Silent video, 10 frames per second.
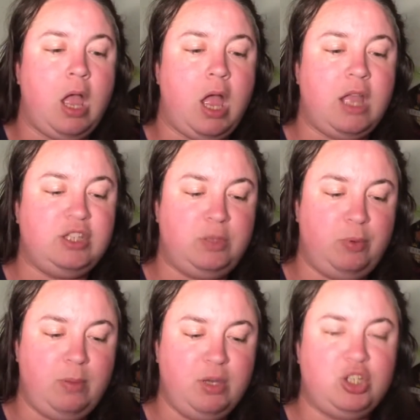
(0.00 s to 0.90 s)
and she
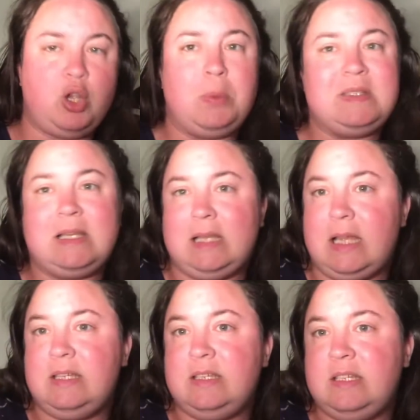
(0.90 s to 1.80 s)
pretty much goes to
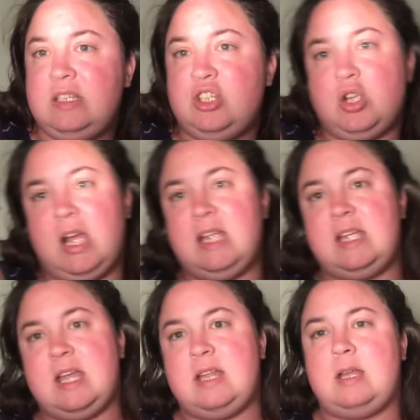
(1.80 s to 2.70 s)
London to try,
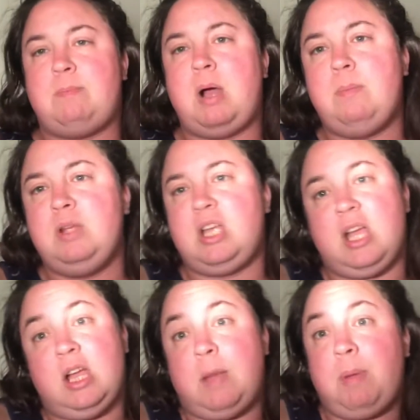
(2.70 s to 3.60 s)
and a
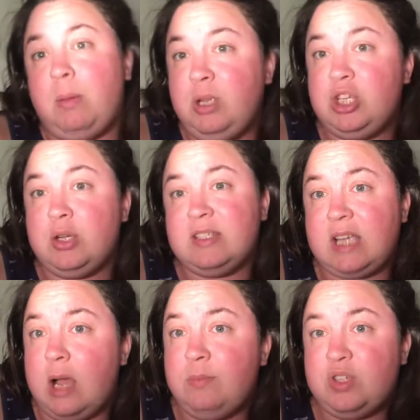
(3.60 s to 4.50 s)
publisher has
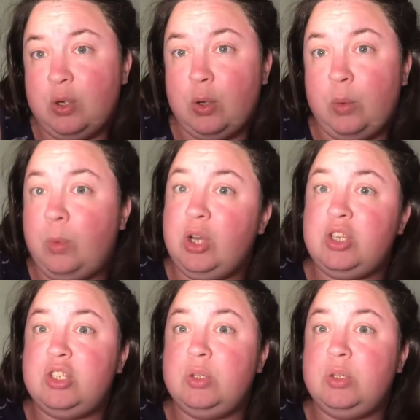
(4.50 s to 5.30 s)
come to her wanting